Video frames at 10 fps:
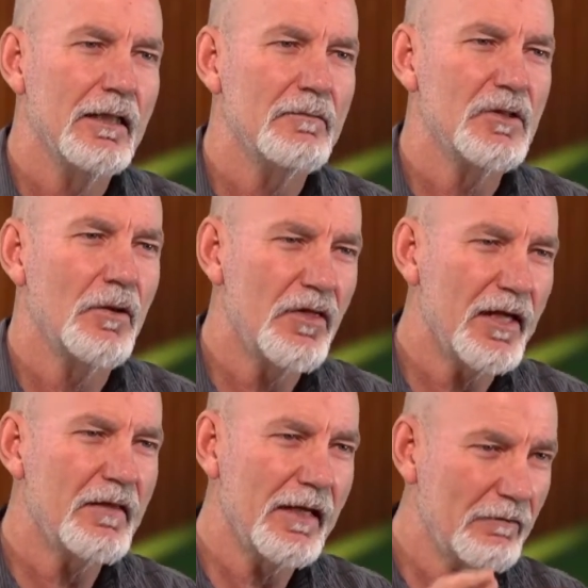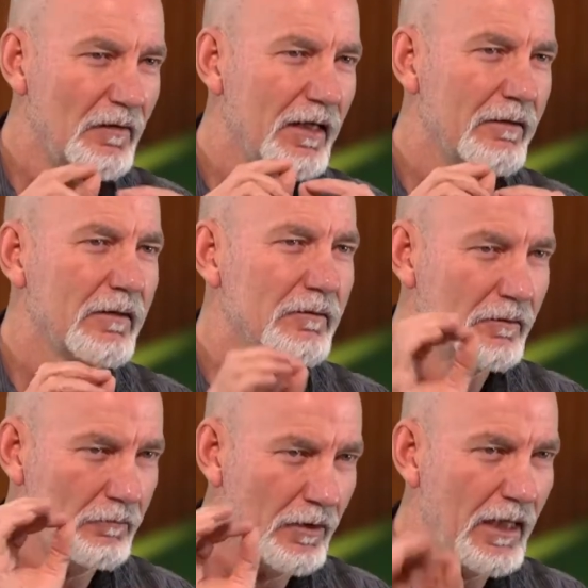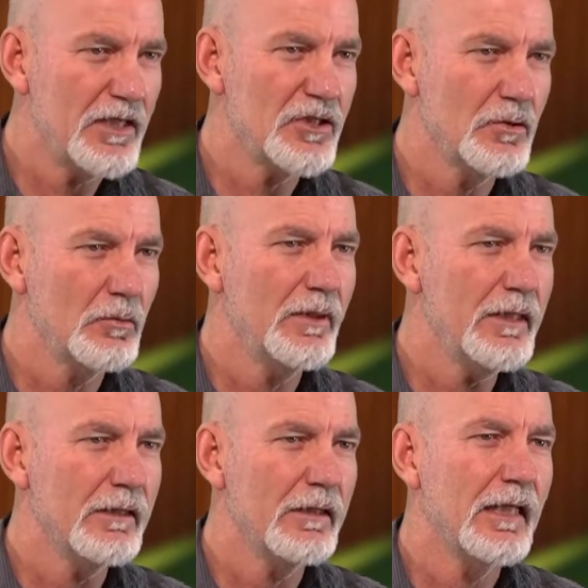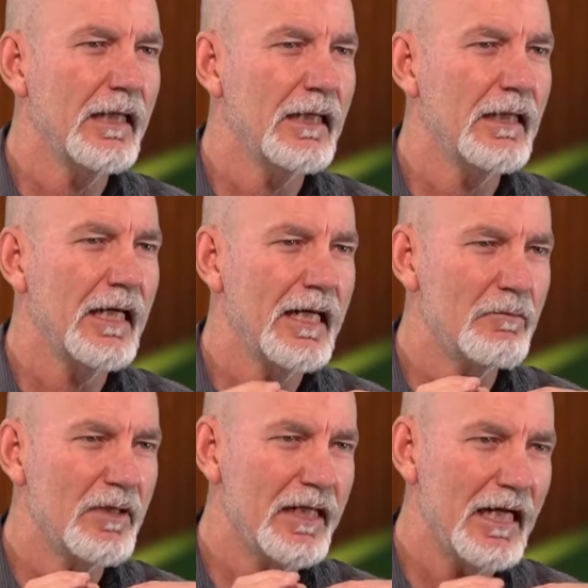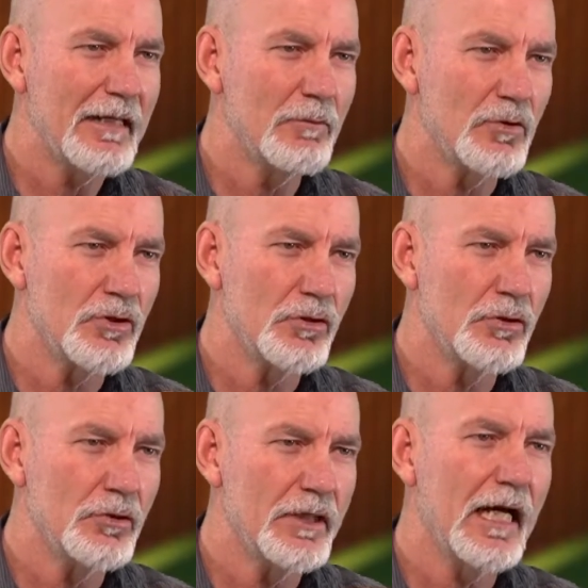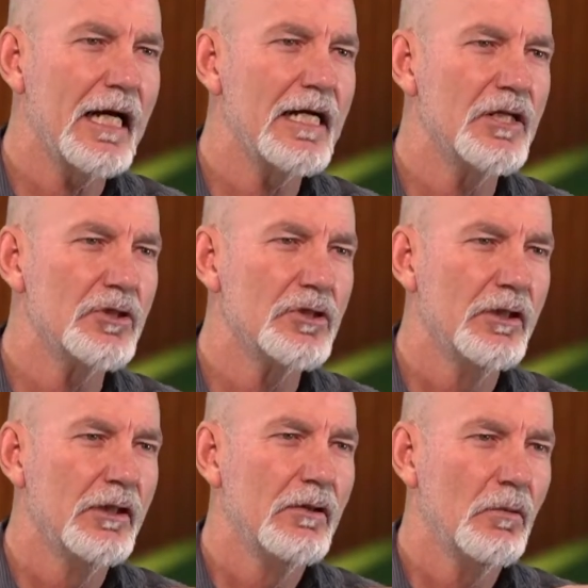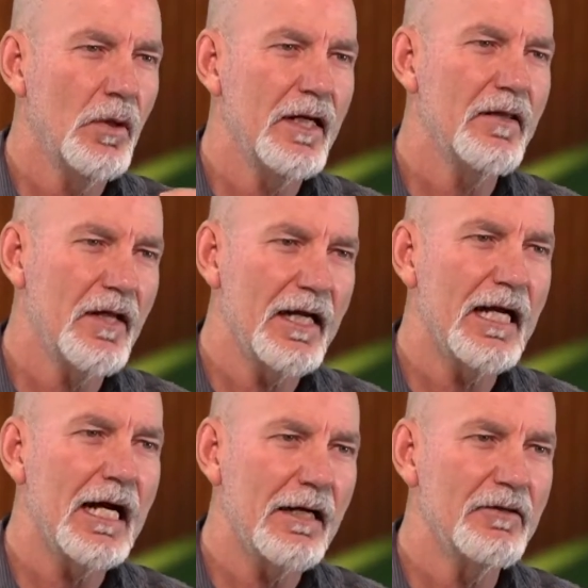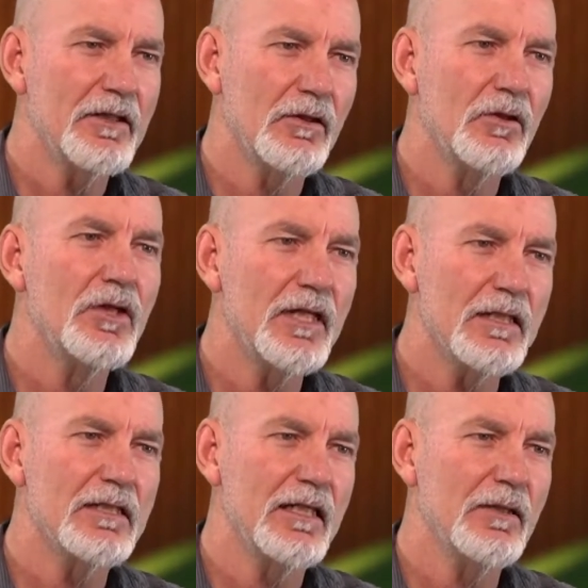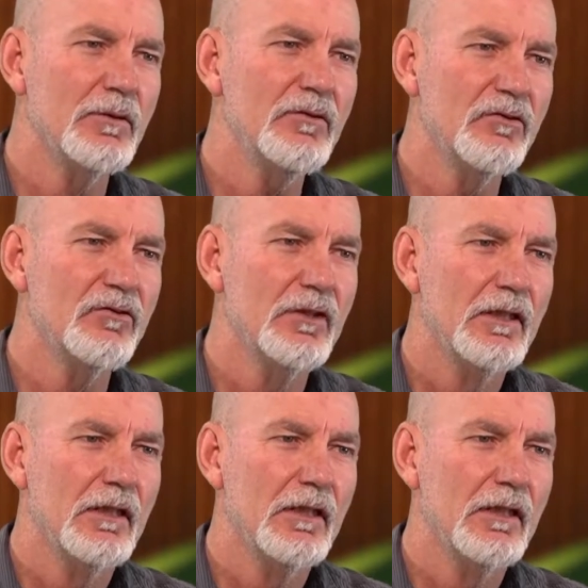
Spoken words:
So I think that relational bit and being able to gauge where they are in a learning sequence